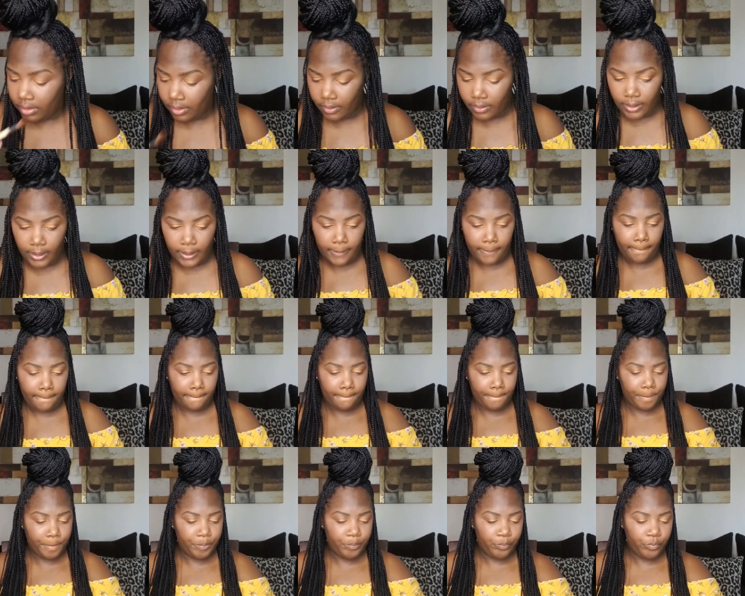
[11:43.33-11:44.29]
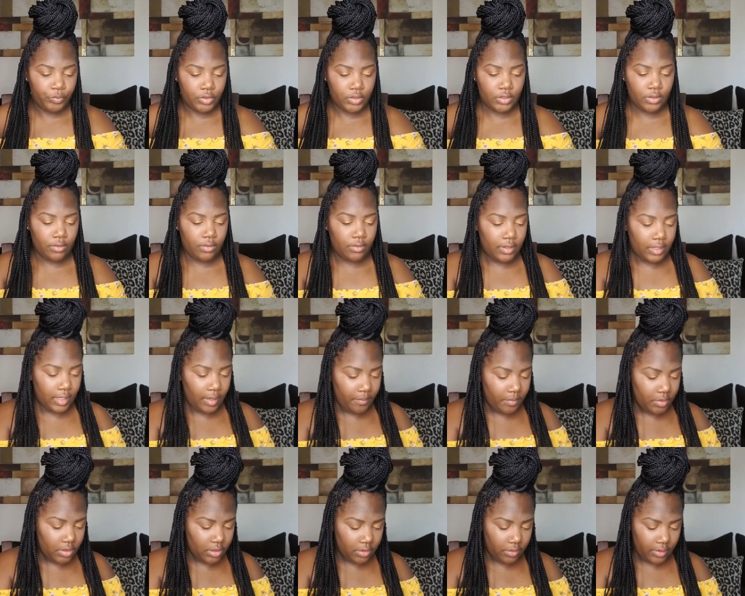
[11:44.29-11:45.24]
Okay, so then I'm
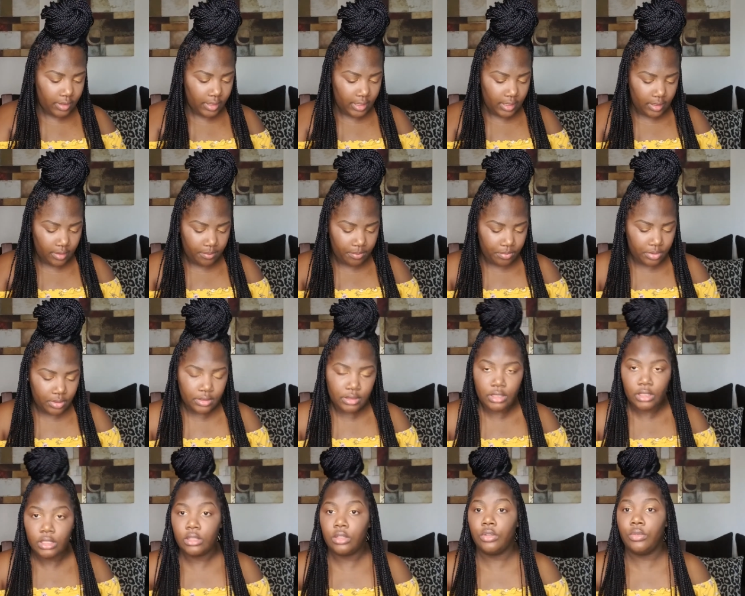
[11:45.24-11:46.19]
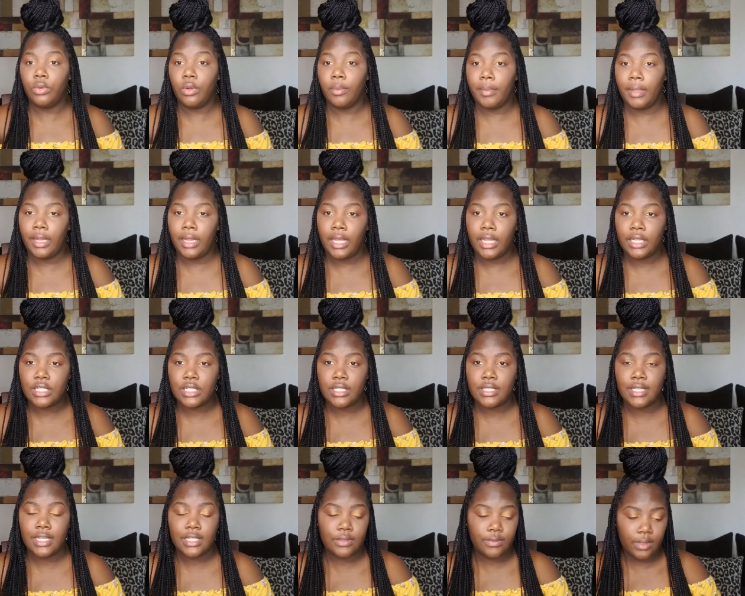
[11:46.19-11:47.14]
gonna go ahead and put the glue on my
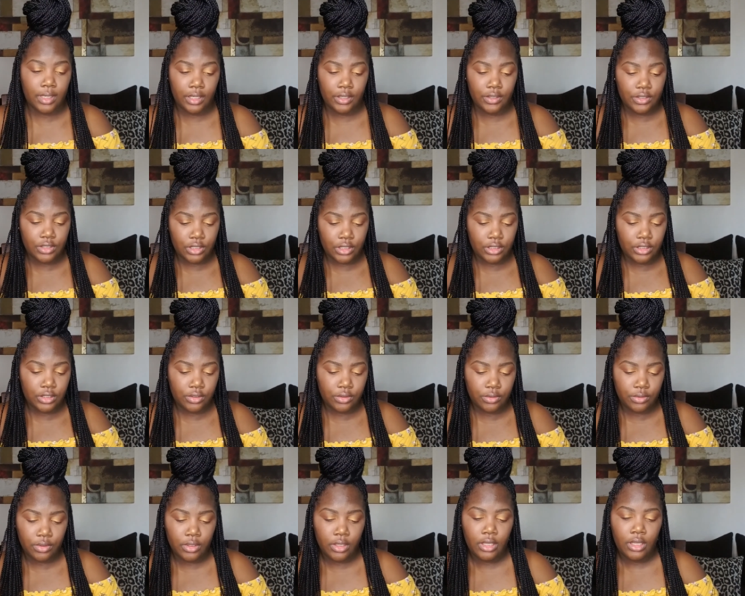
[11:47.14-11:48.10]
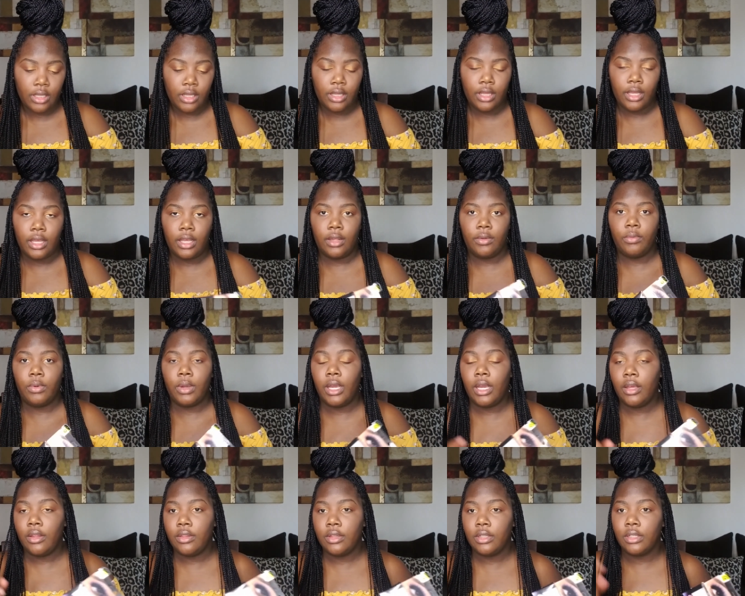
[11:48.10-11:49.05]
lashes. That's what I usually do. And
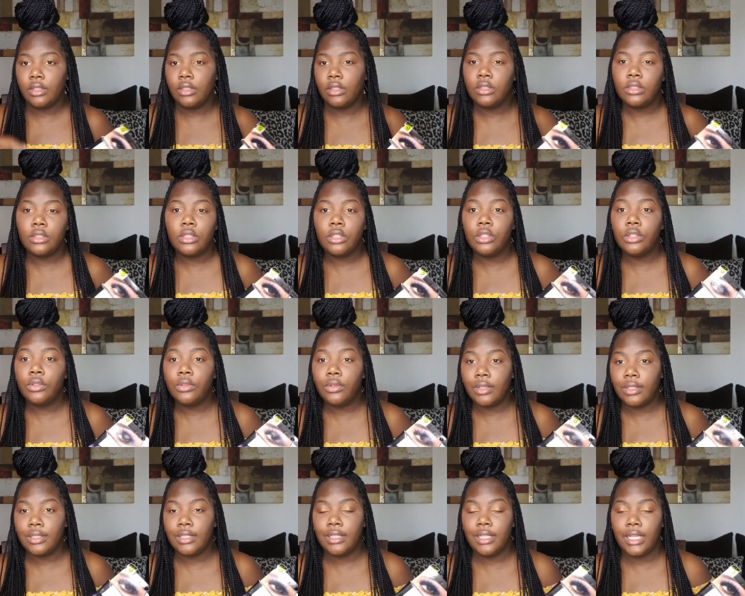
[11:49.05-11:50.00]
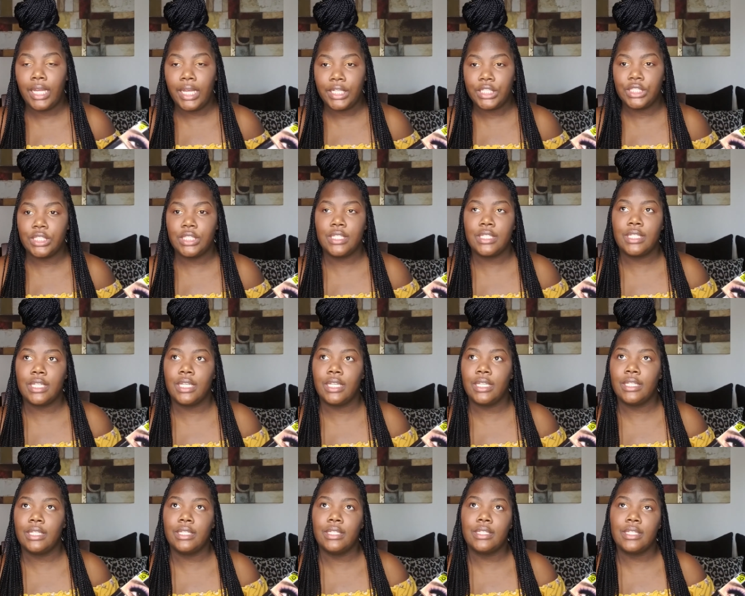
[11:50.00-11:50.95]
while the glue on the lashes
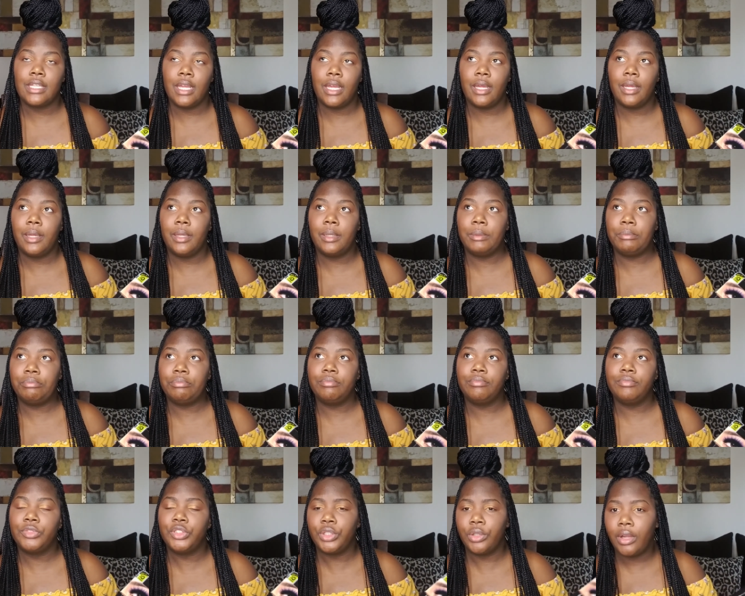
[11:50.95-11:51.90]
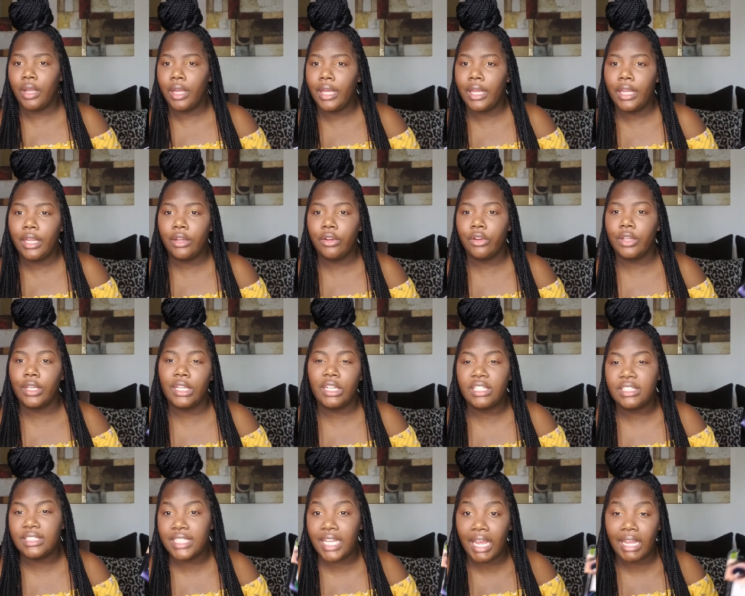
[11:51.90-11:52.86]
is drying or
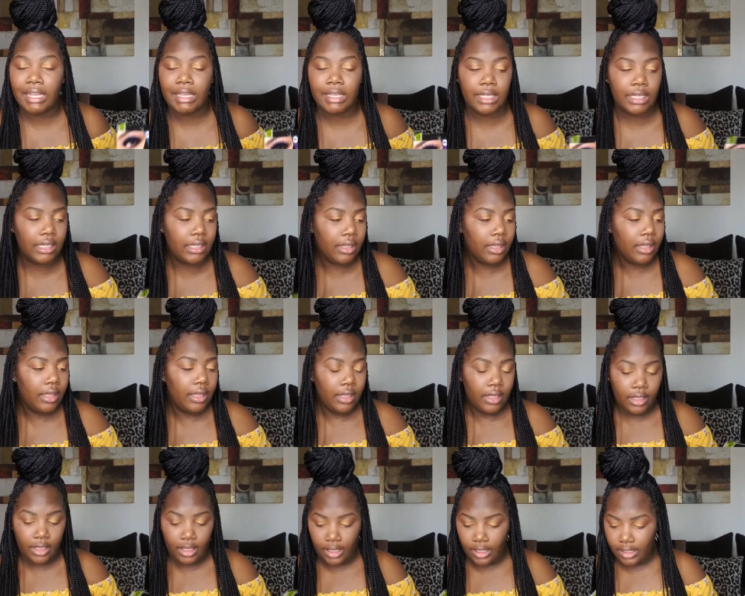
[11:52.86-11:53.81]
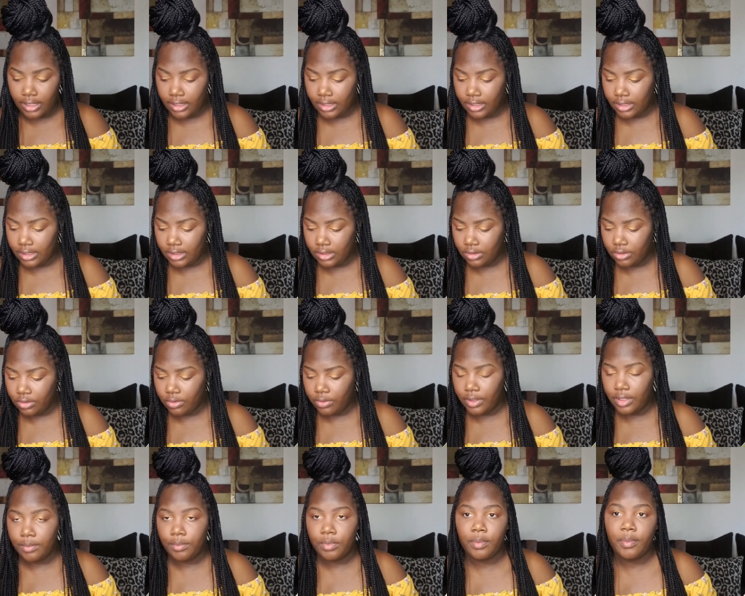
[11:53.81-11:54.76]
getting tacky, I go
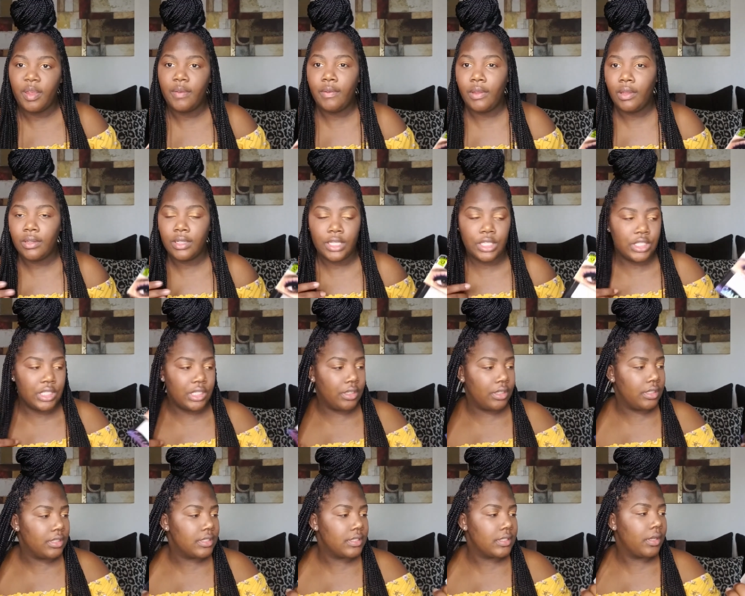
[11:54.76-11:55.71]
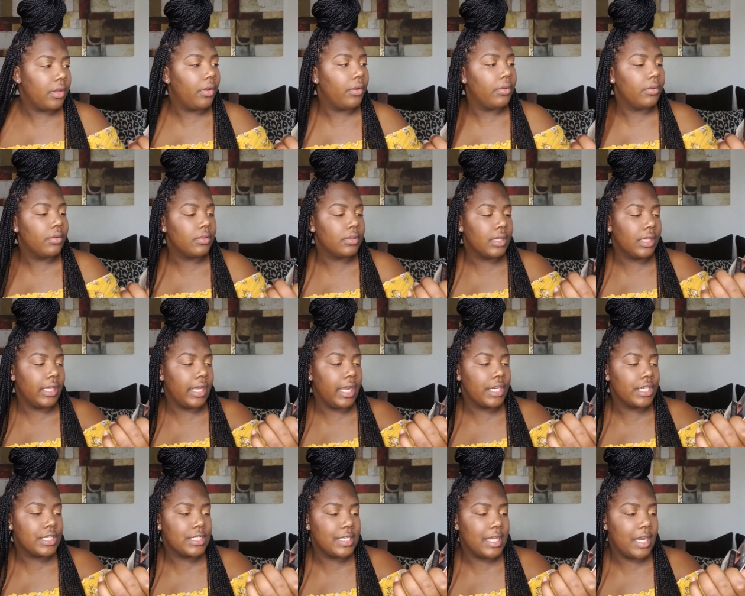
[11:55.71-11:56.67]
ahead and put my foundation on. So the
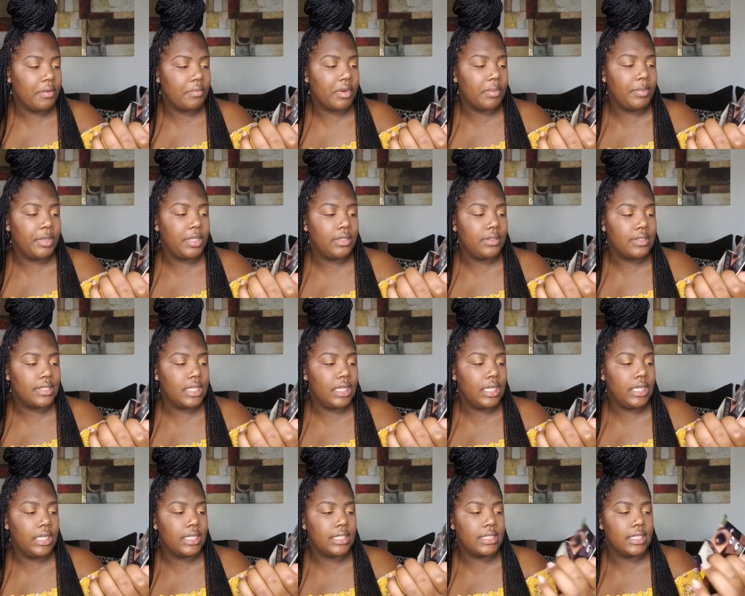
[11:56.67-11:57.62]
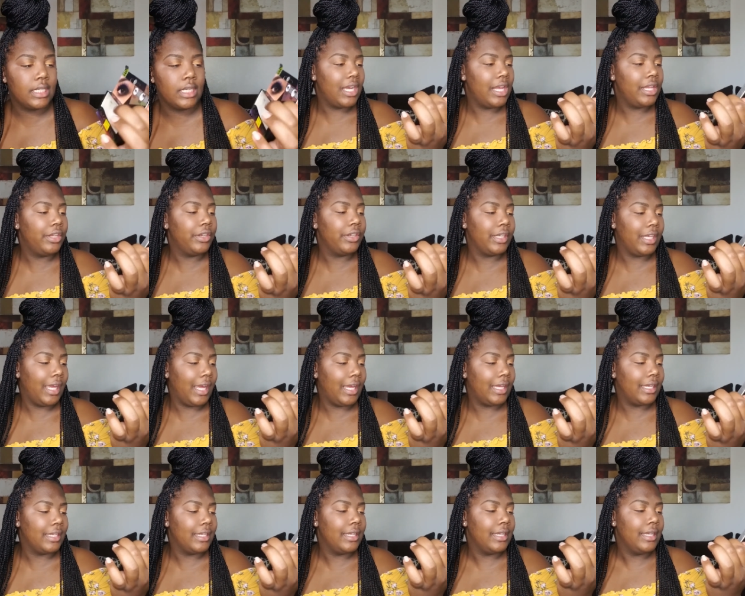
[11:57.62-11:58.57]
lashes that I'm gonna be using is the color
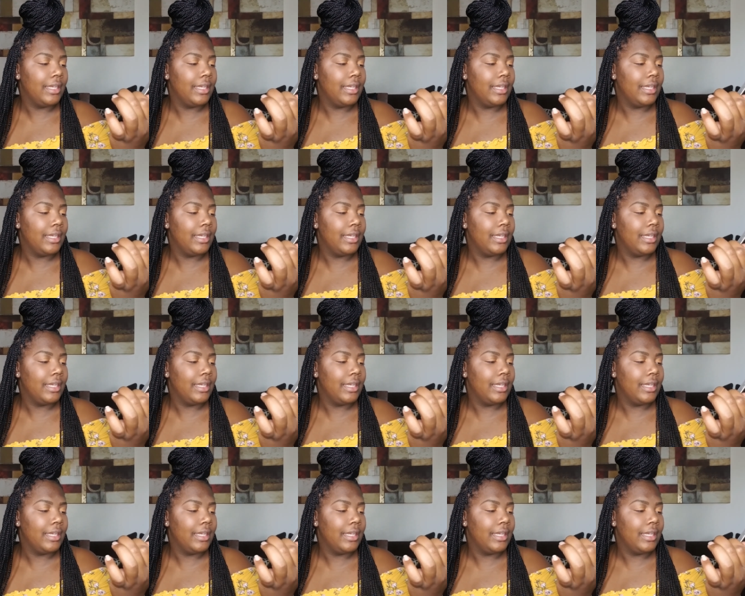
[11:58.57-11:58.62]
Cat